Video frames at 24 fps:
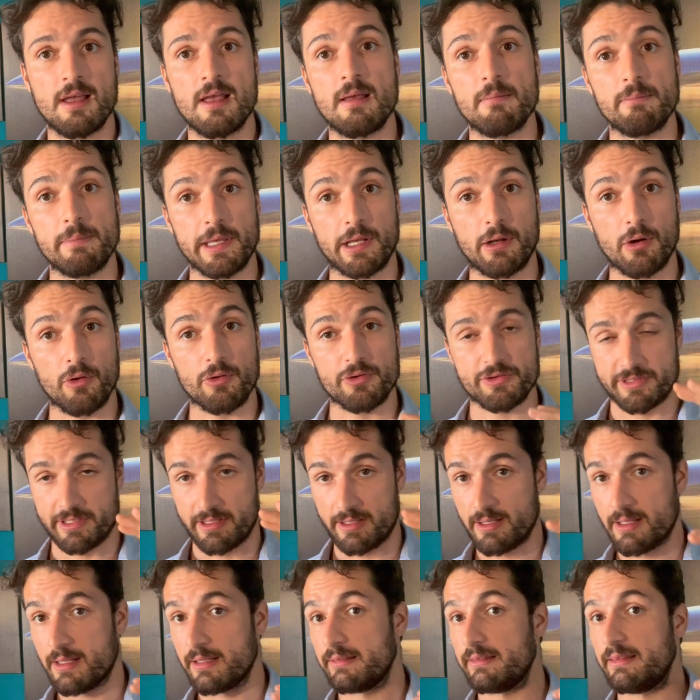Because
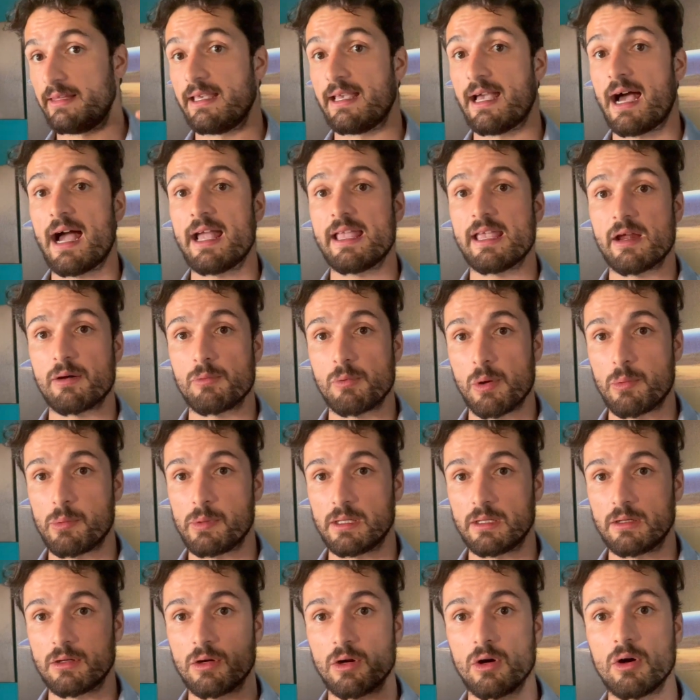the higher we
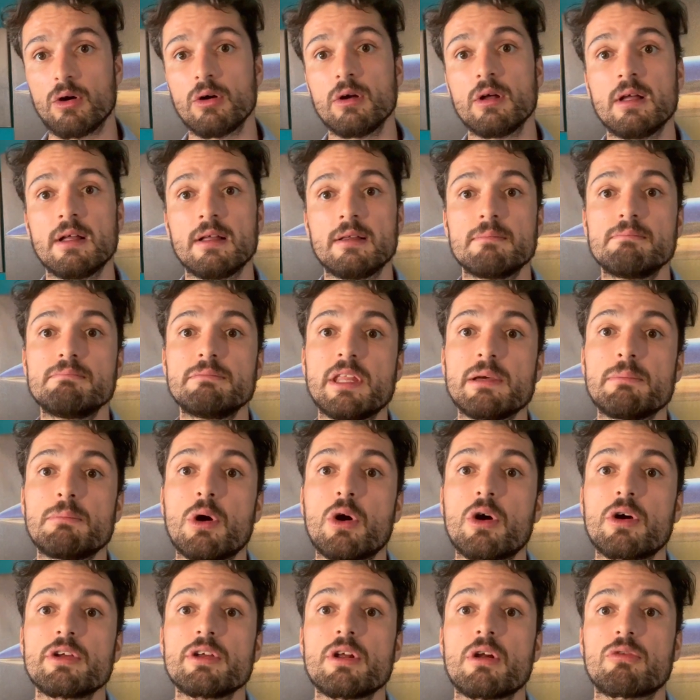will go, the
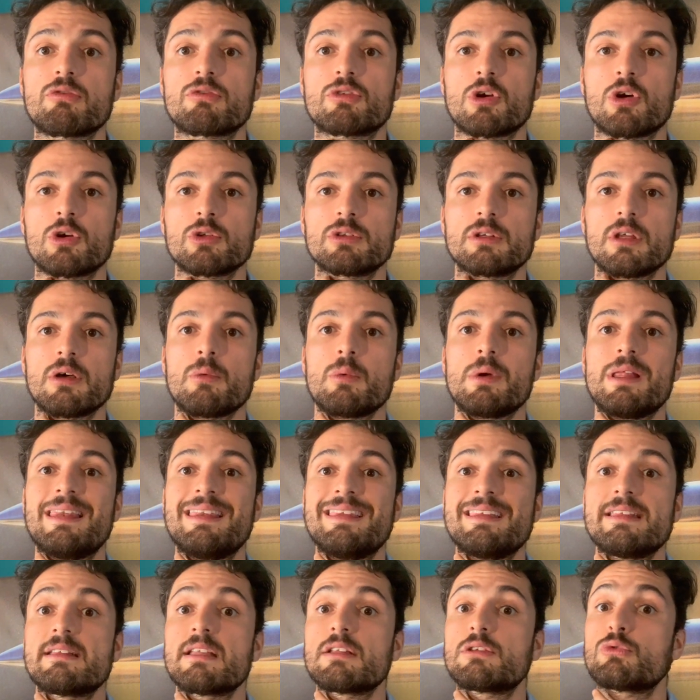more your throat will
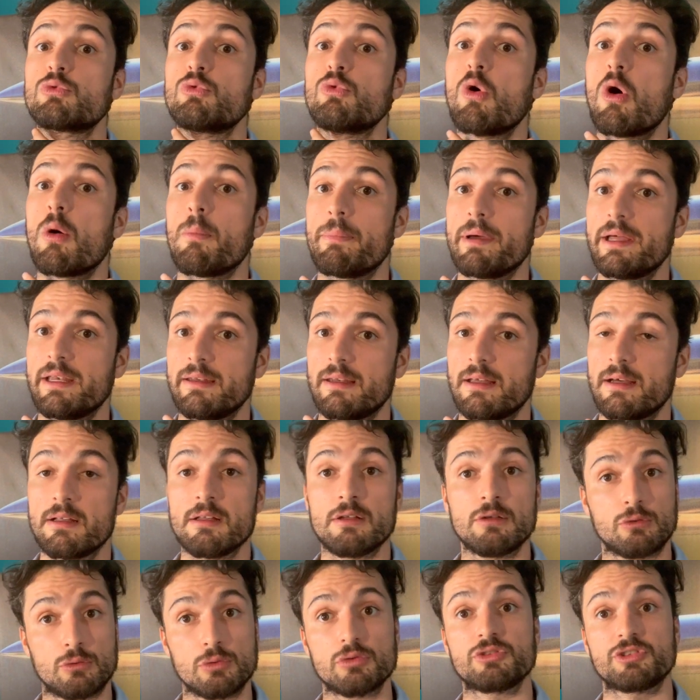need to open
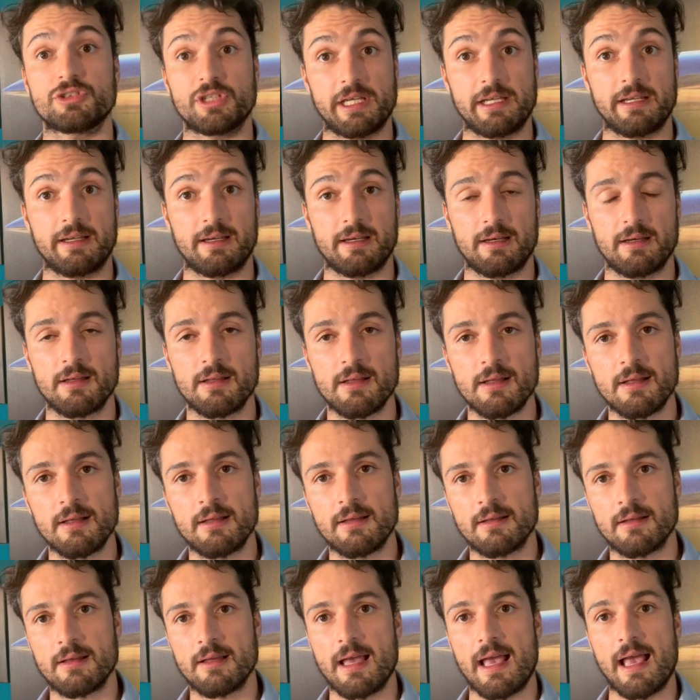to sing.
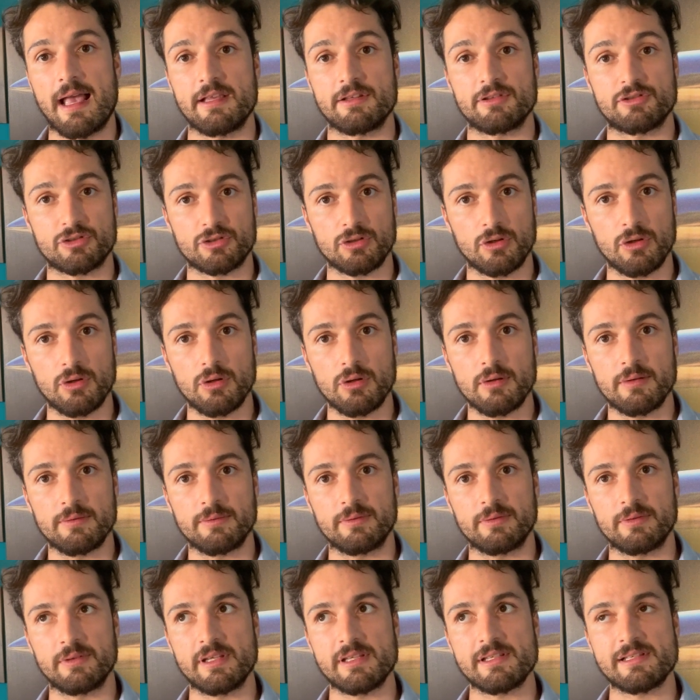And
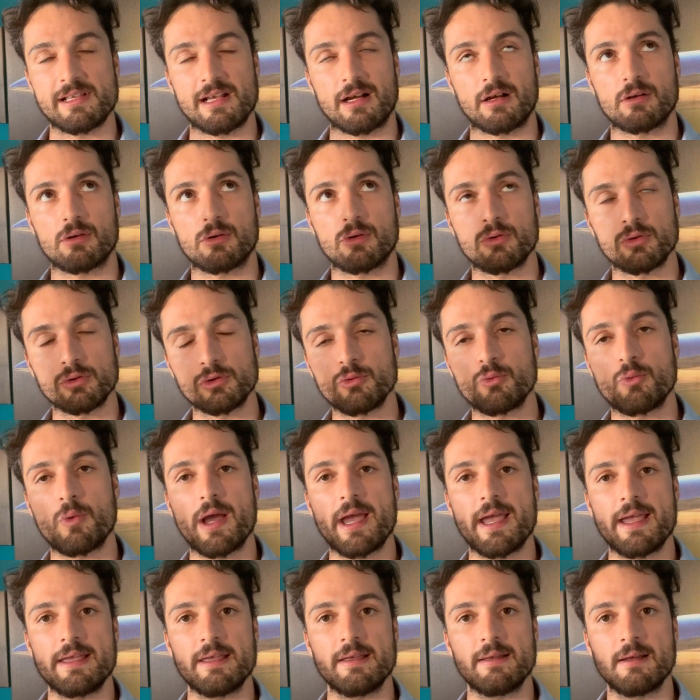so this is a good
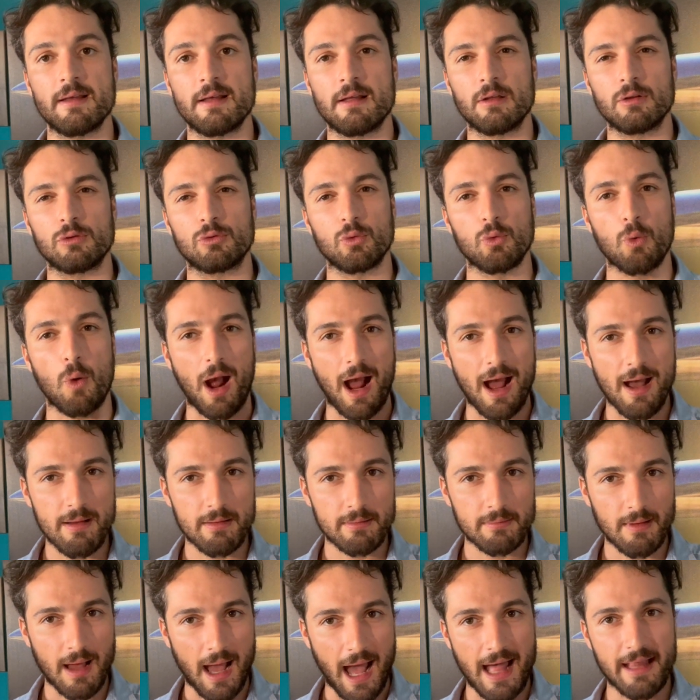way to
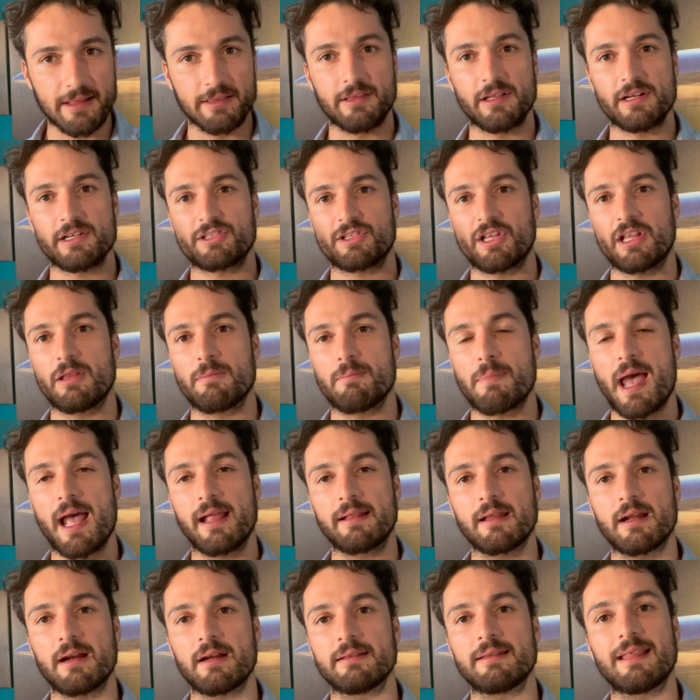understand
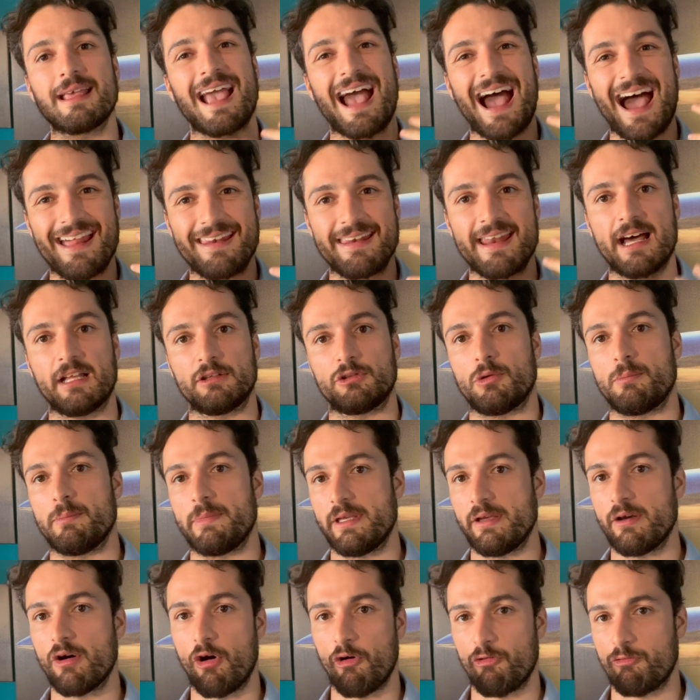better the
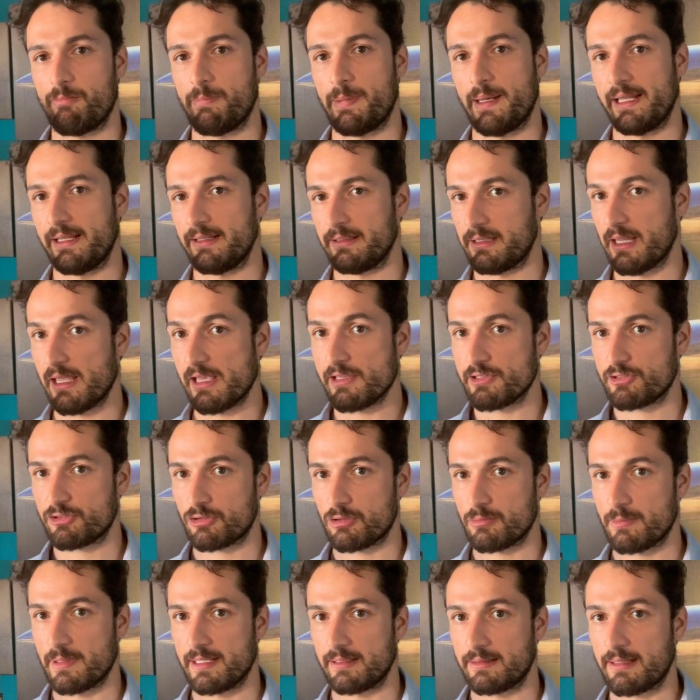anatomy of playing the
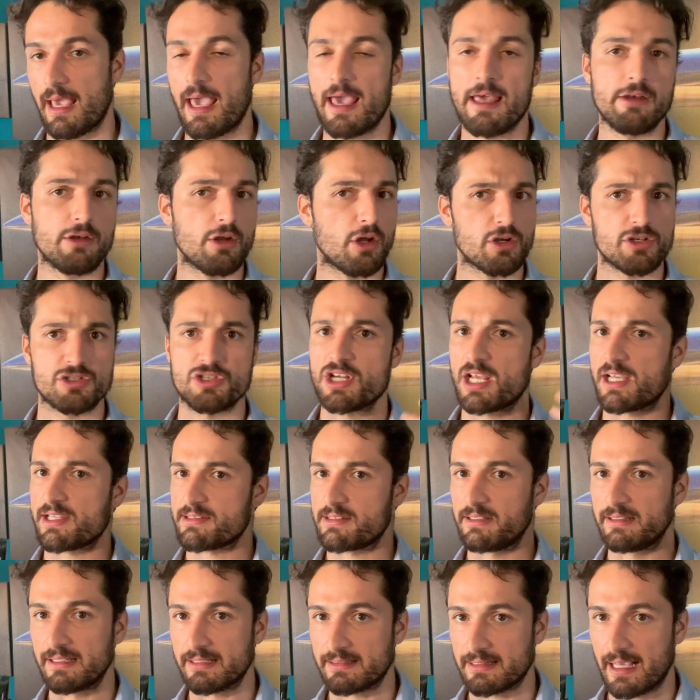instrument and not
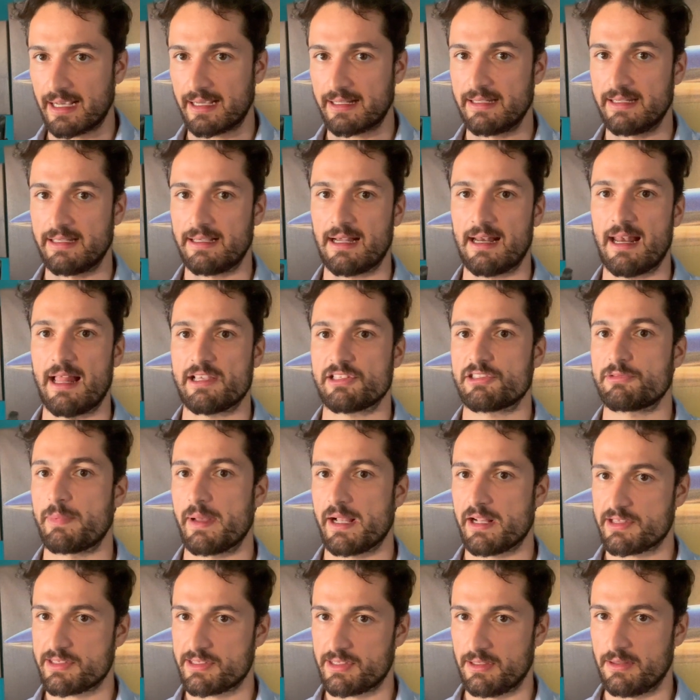just the technical
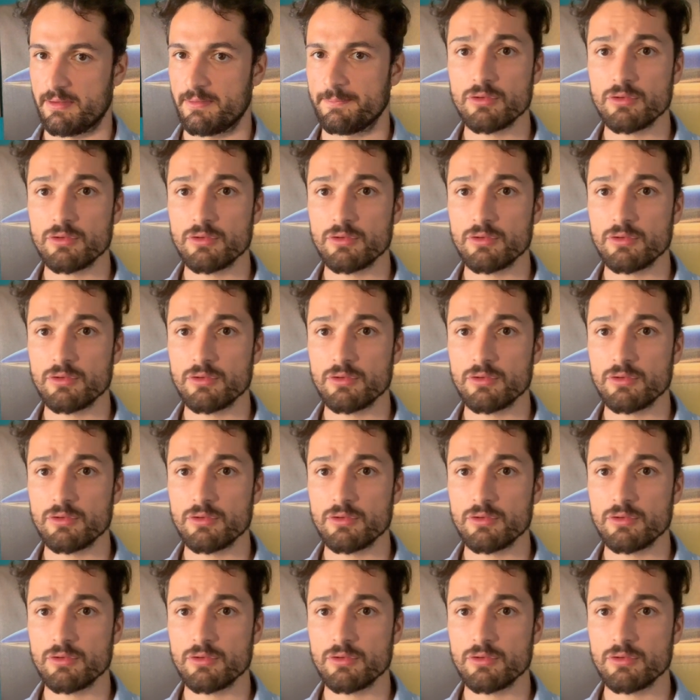aspects.